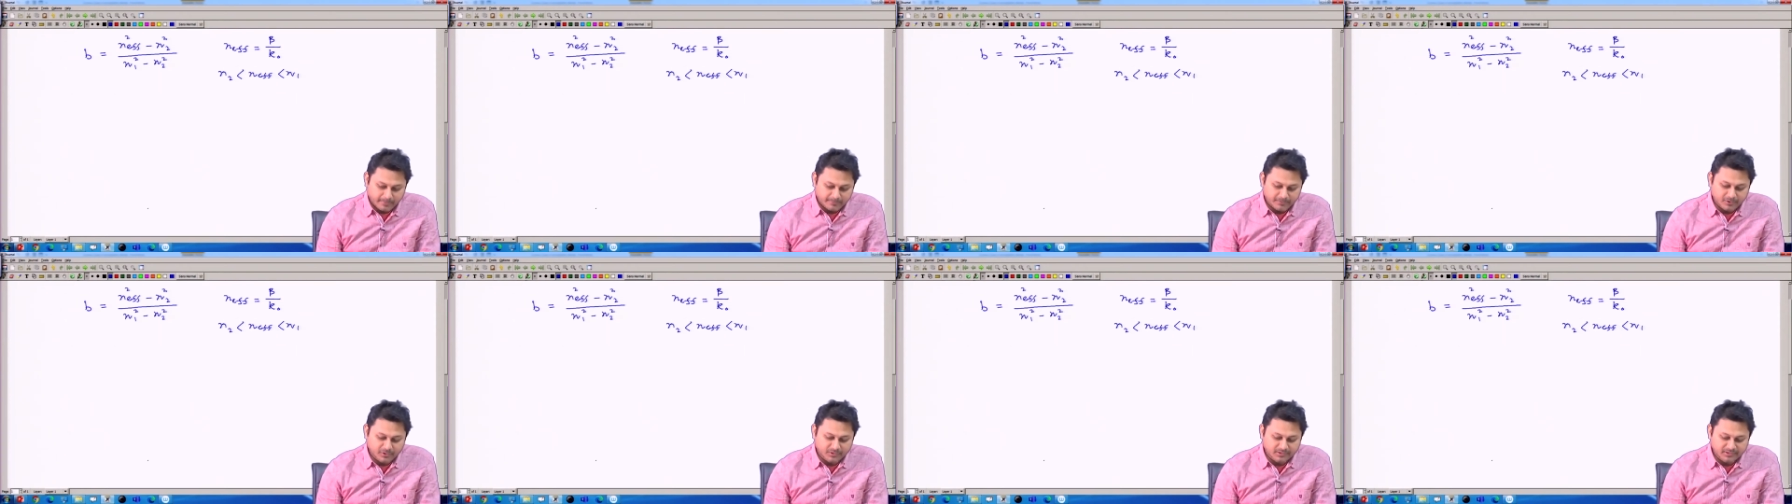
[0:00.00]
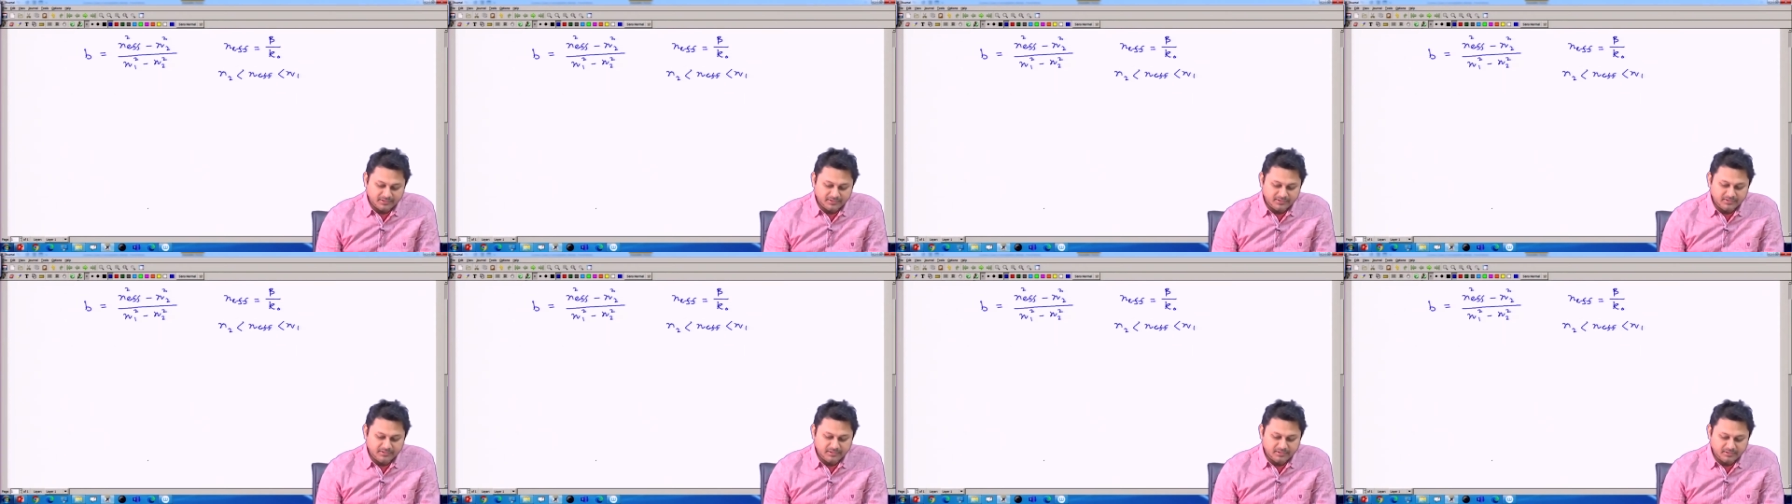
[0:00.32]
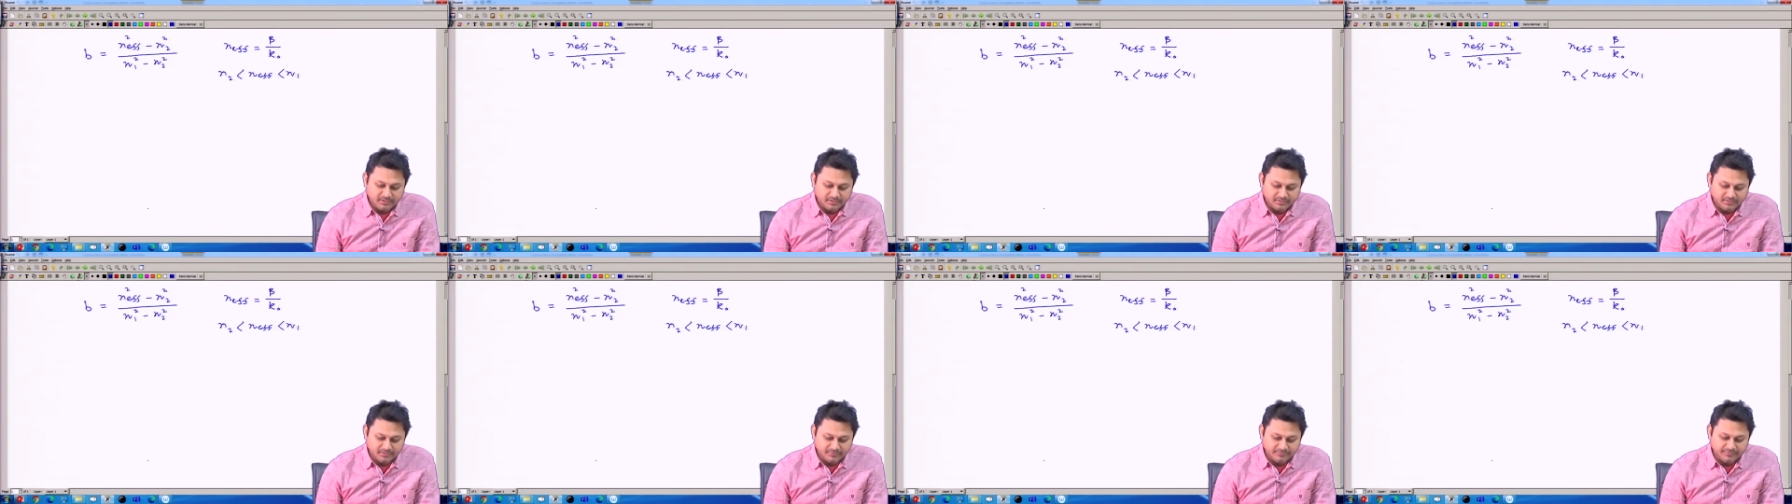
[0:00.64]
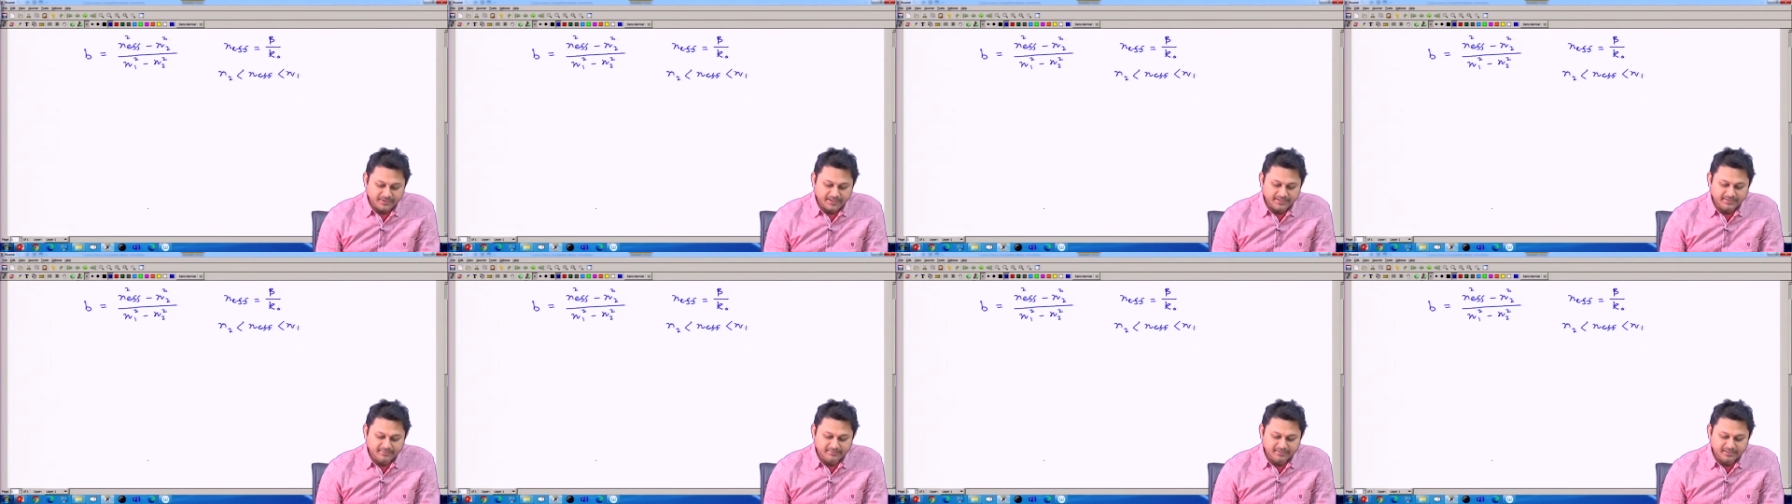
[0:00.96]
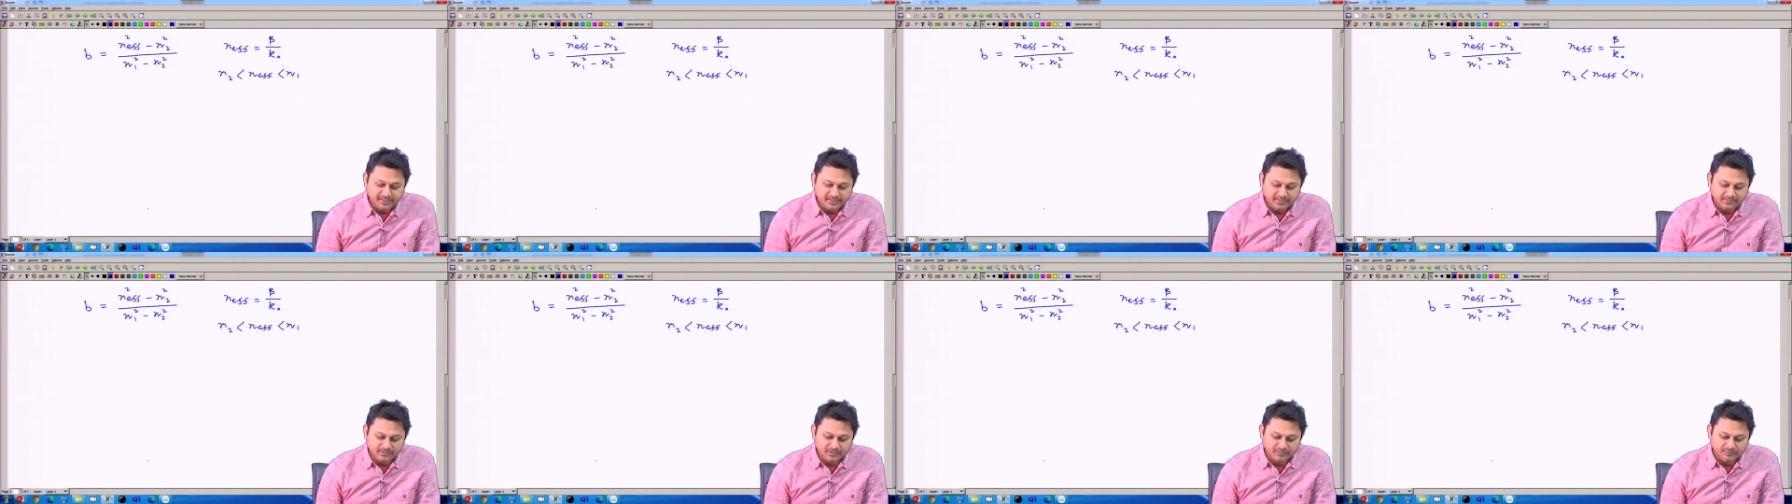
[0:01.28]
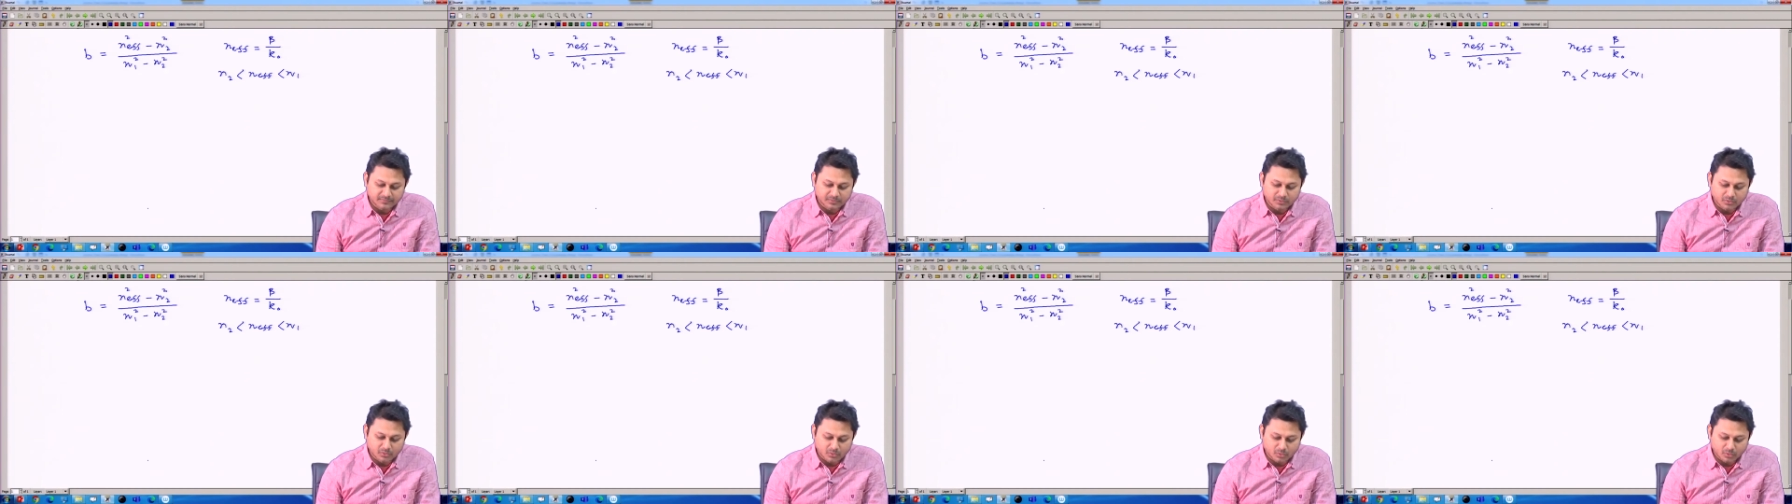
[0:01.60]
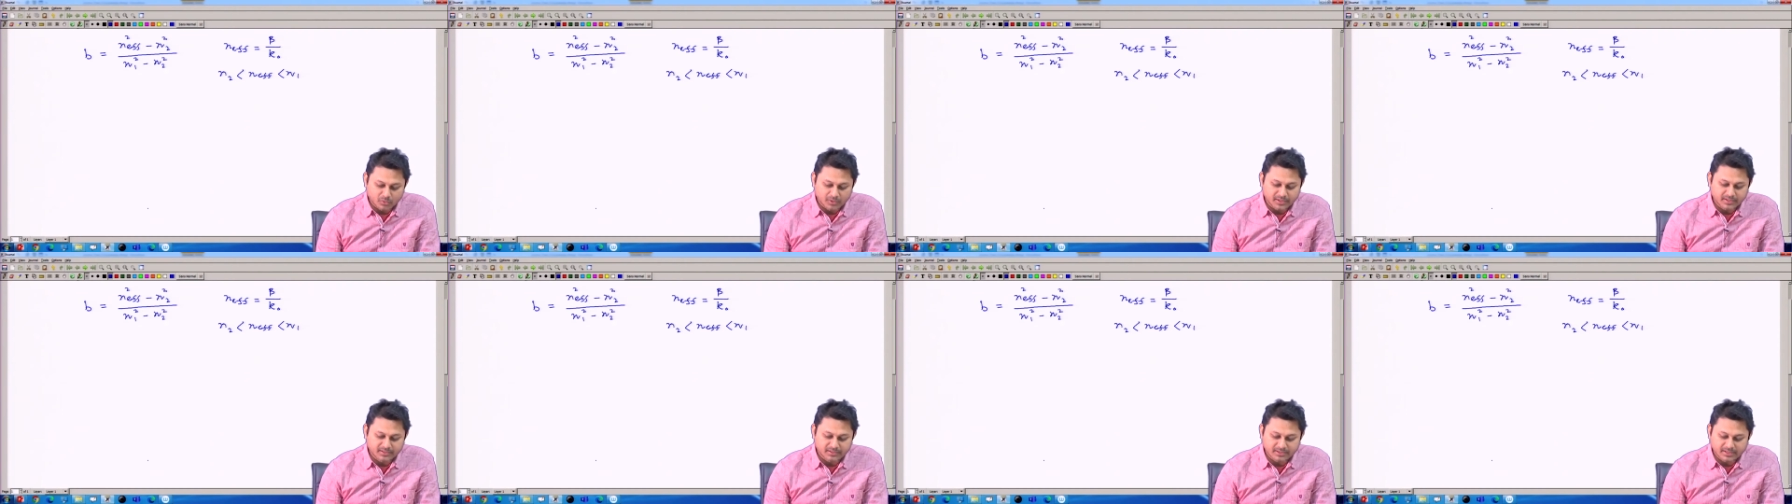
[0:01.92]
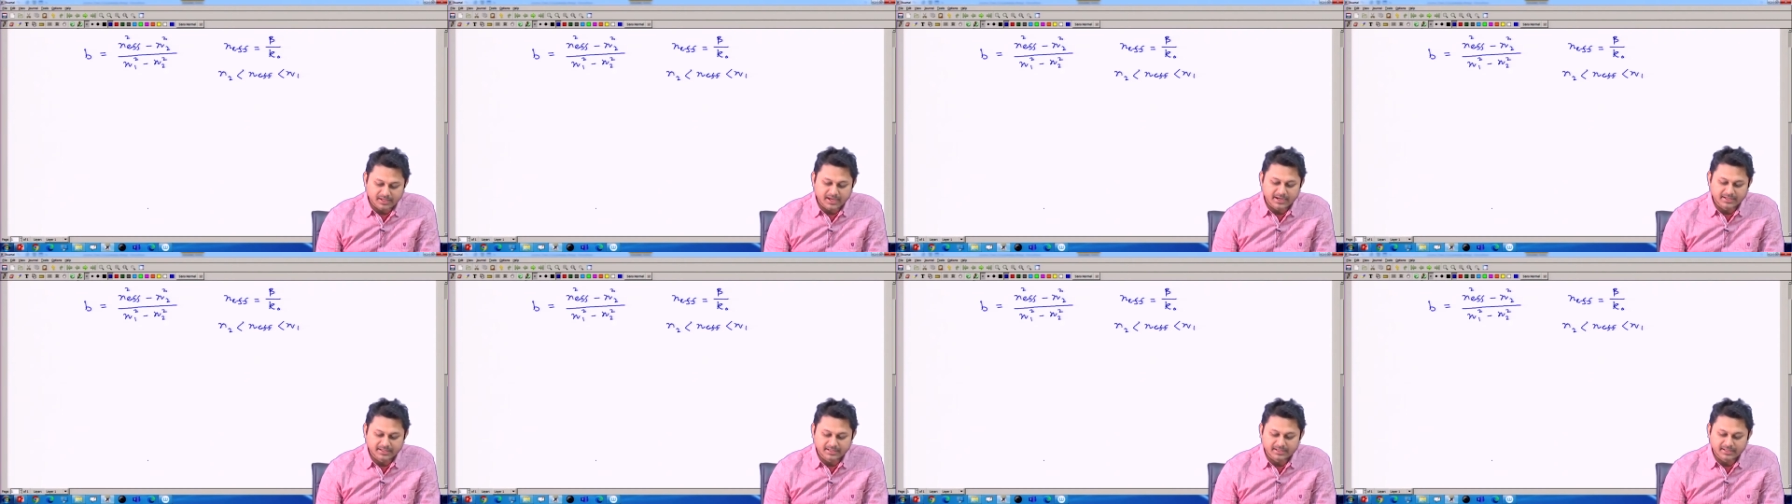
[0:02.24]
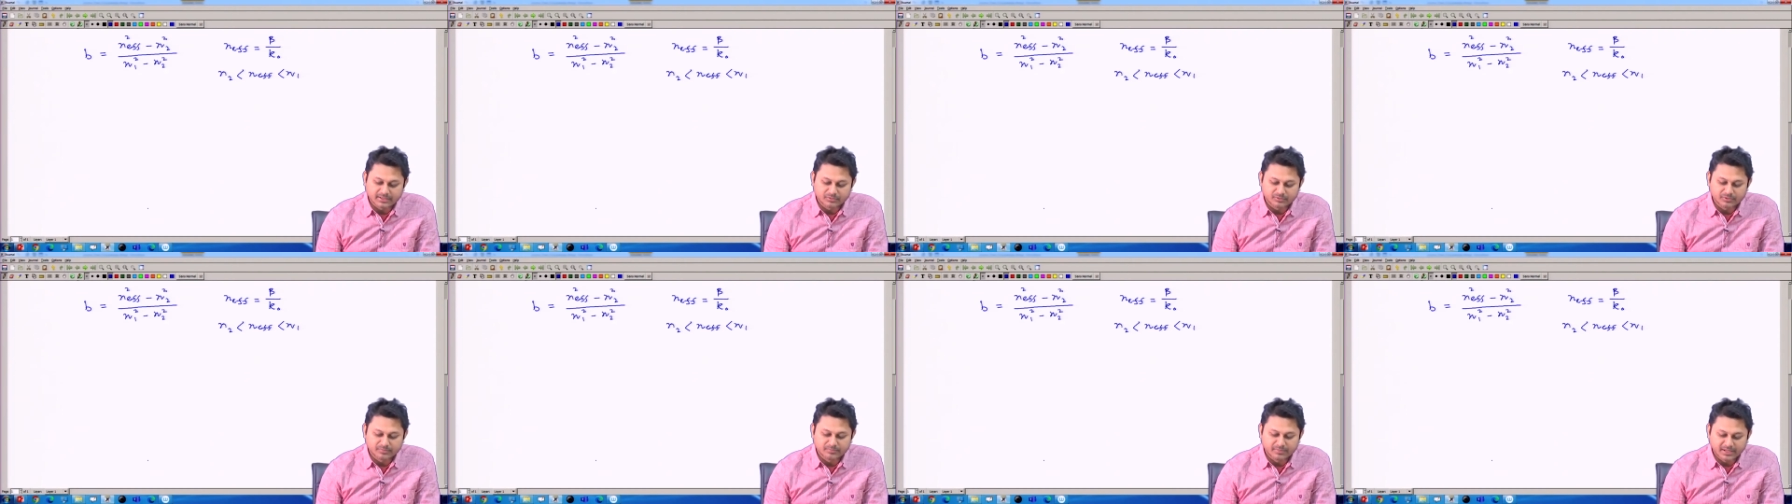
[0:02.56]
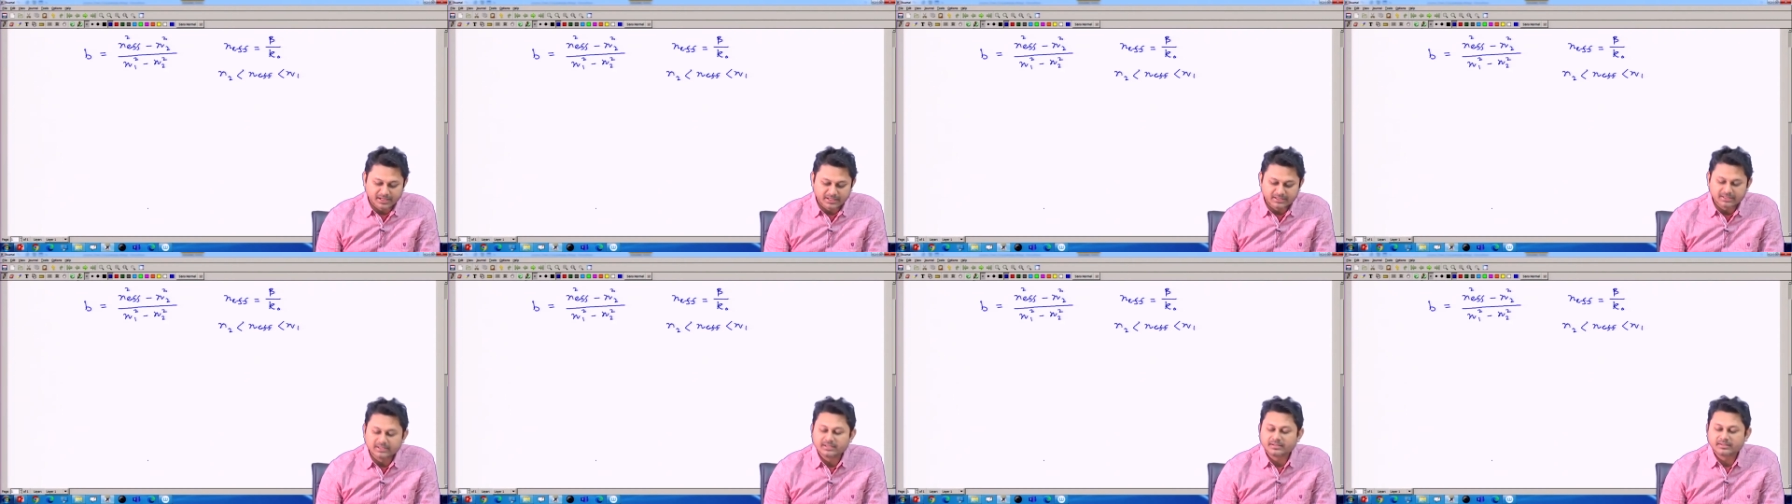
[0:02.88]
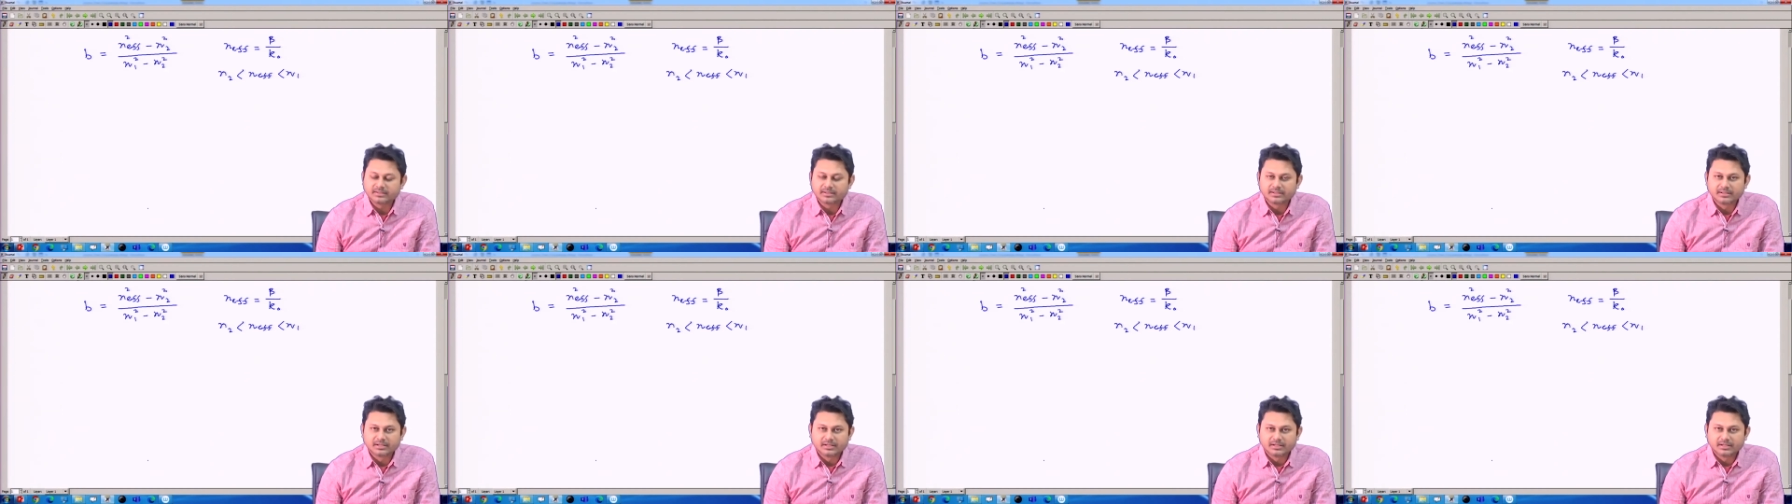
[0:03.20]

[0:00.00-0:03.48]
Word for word: because this is the refractive index of core and cladding and we make it